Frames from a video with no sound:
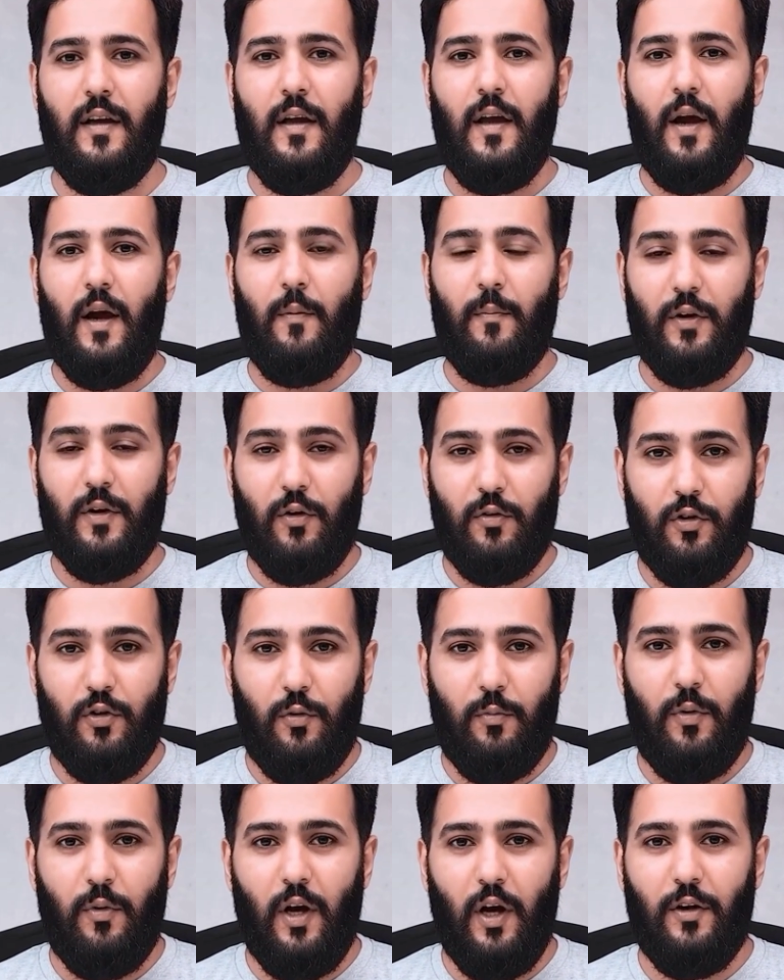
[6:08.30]
Upload your
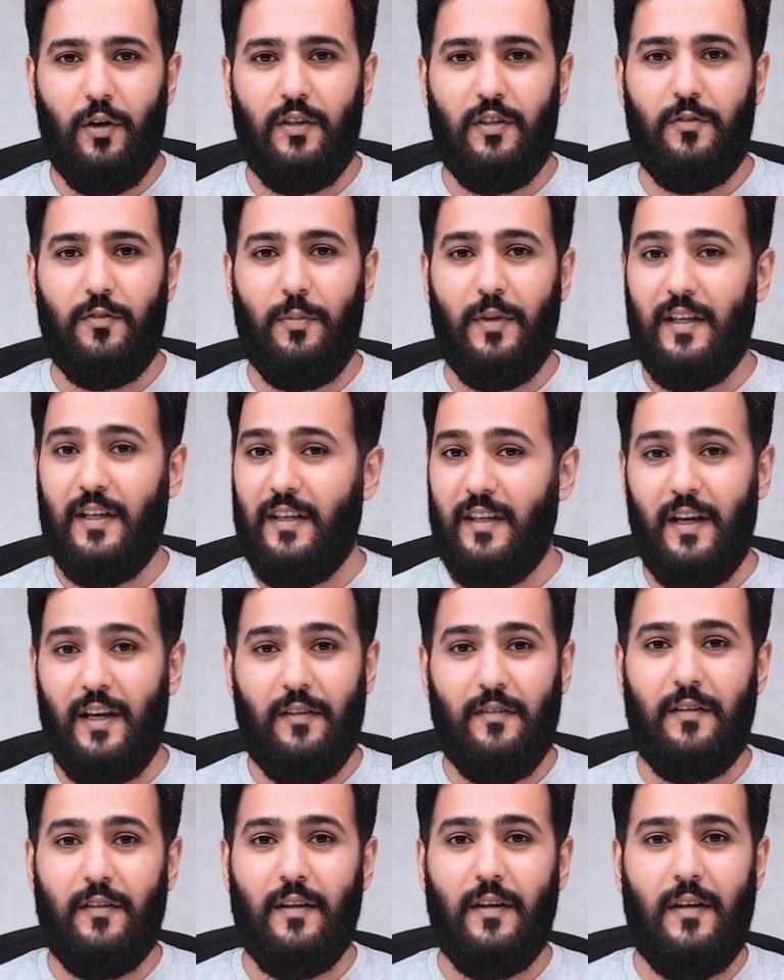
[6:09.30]
polished
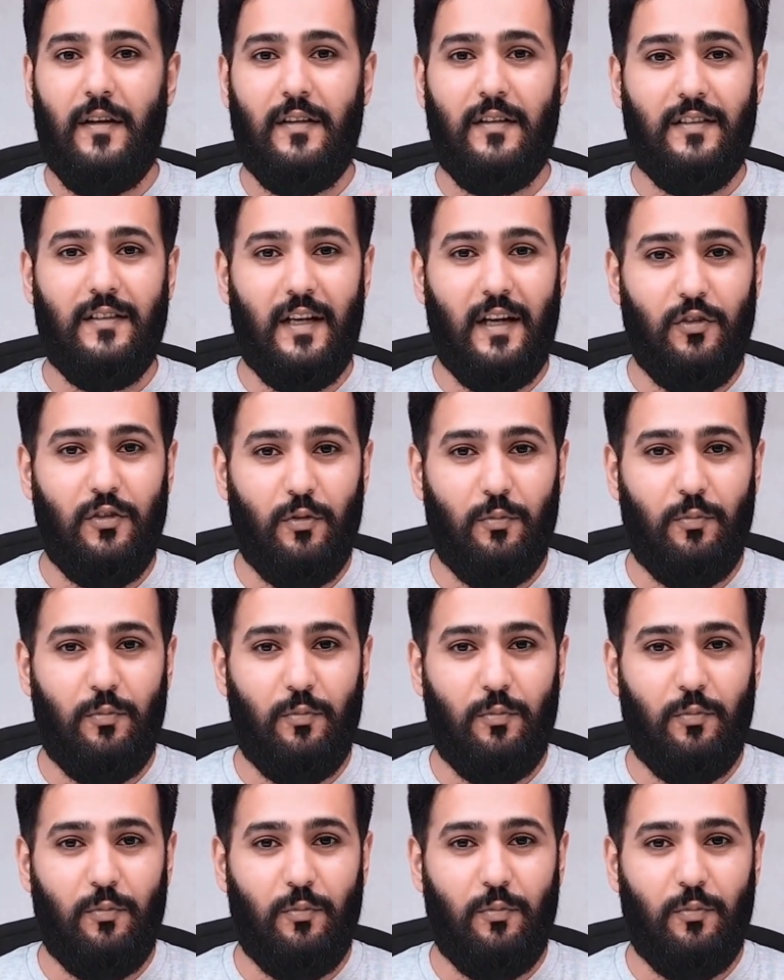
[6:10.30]
PDF, set your